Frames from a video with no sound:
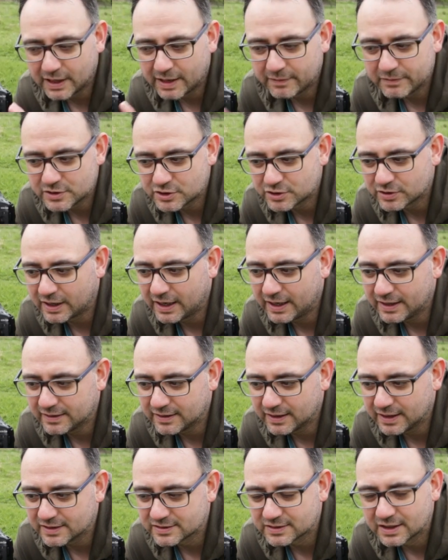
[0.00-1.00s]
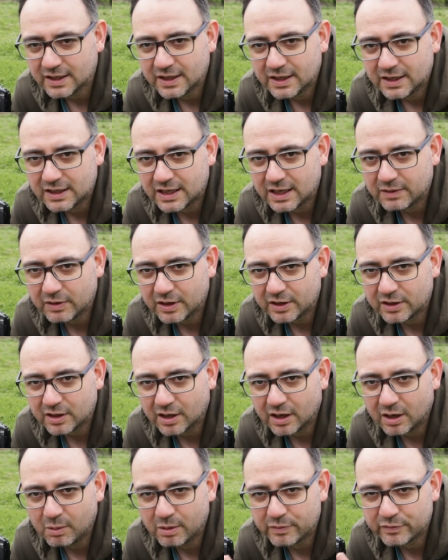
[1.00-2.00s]
you haven't tried this, give it a
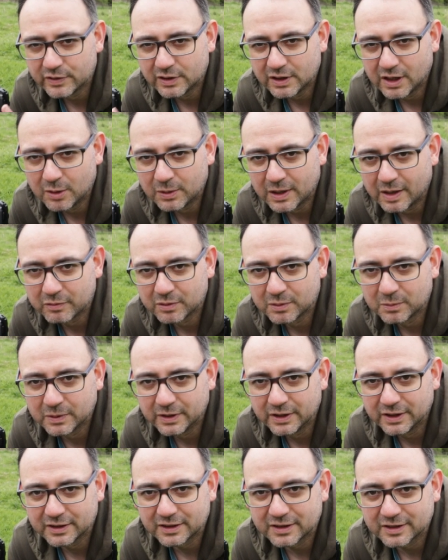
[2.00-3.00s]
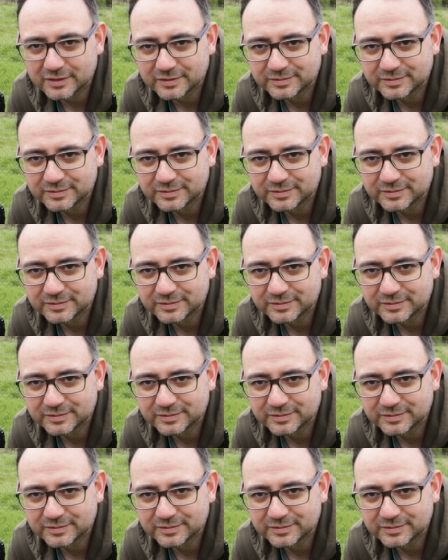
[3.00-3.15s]
go for low level work.